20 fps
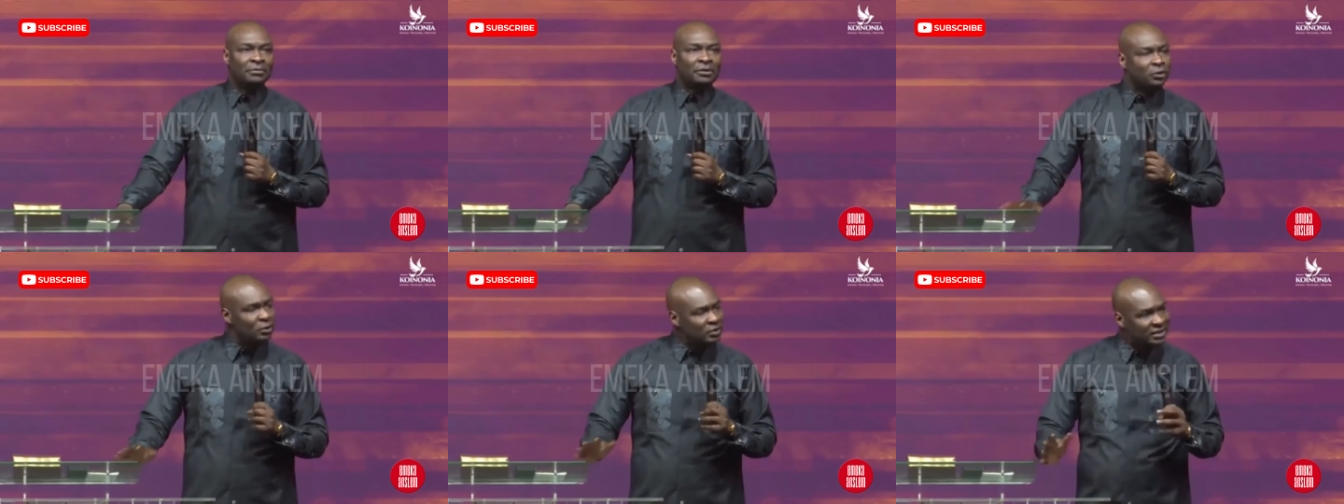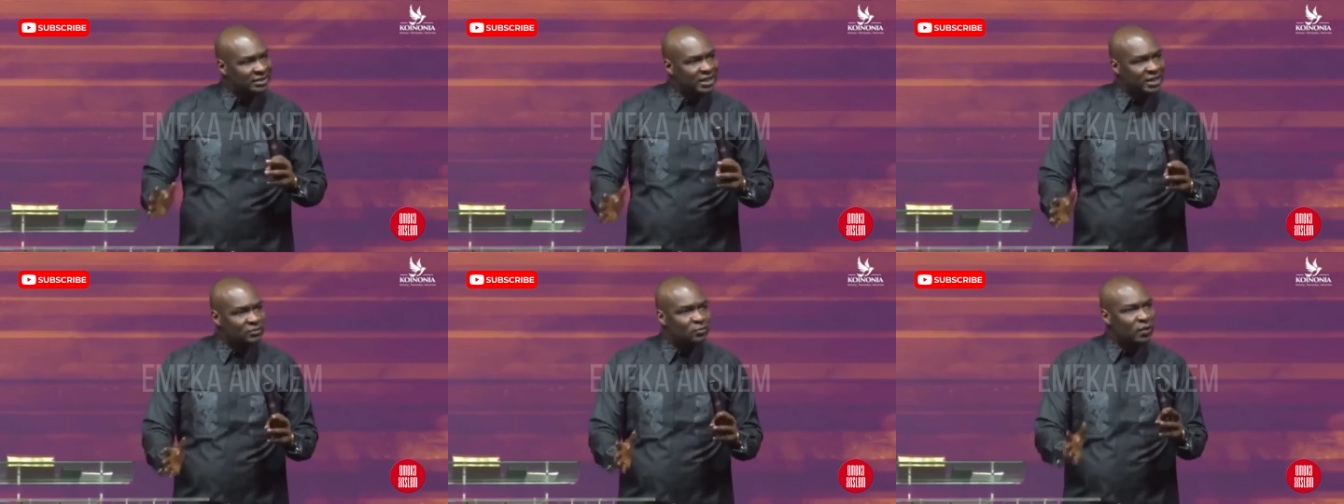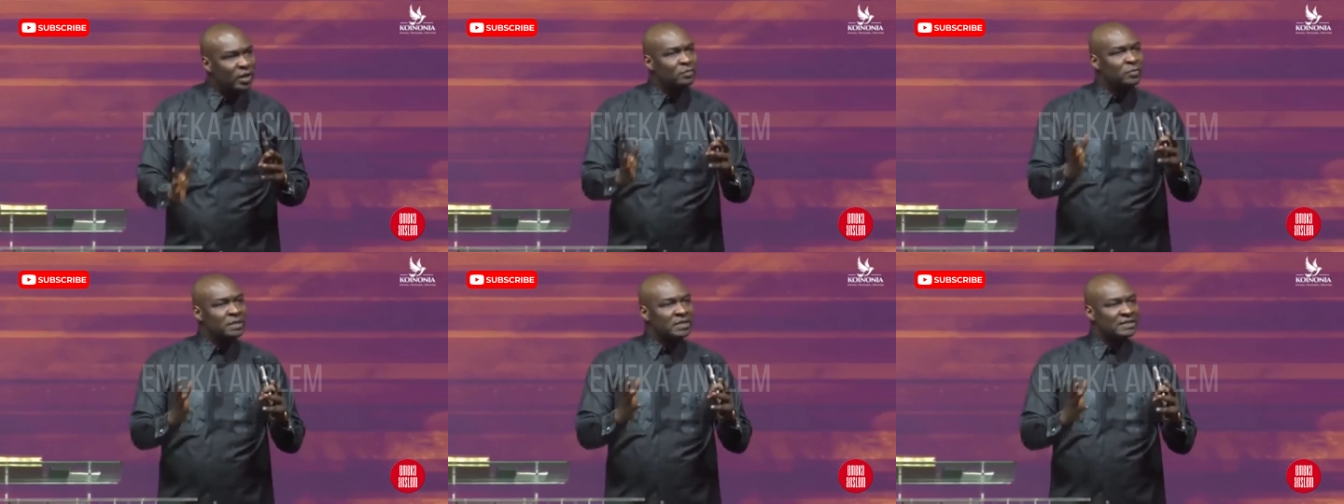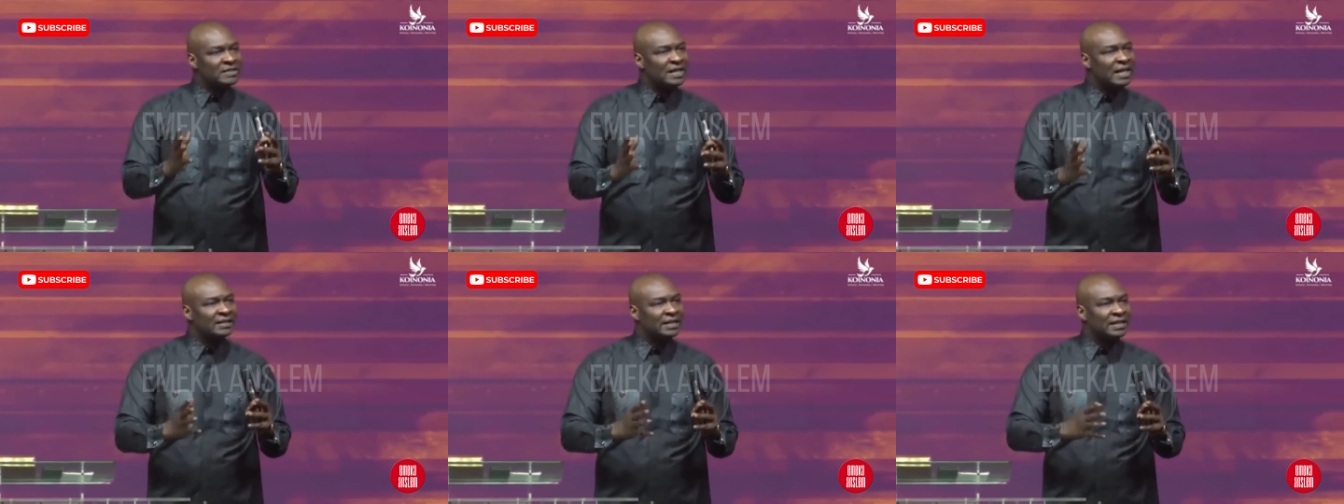Those days when we started